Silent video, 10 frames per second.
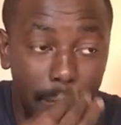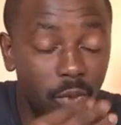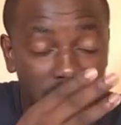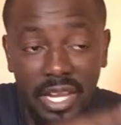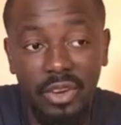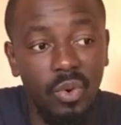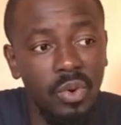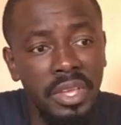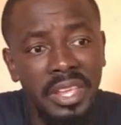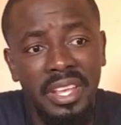Because I
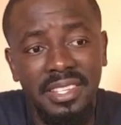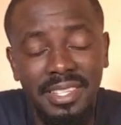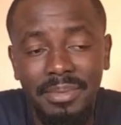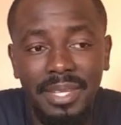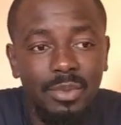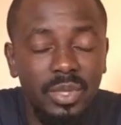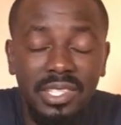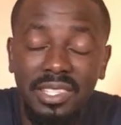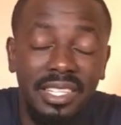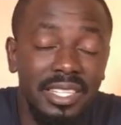know sometimes when
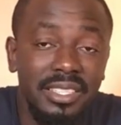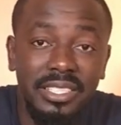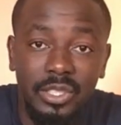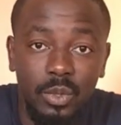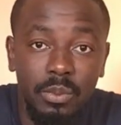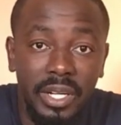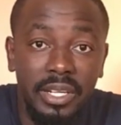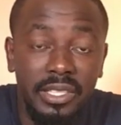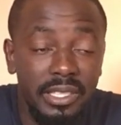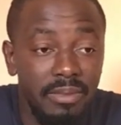certain illnesses would
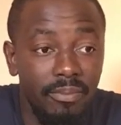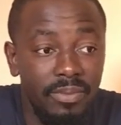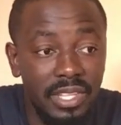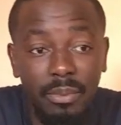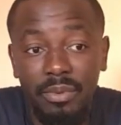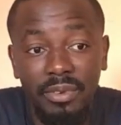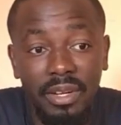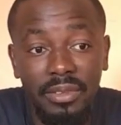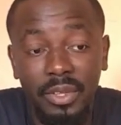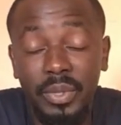break out in some of
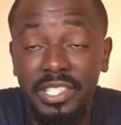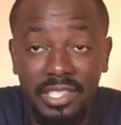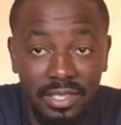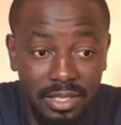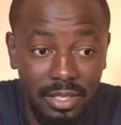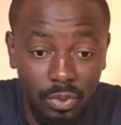the regions,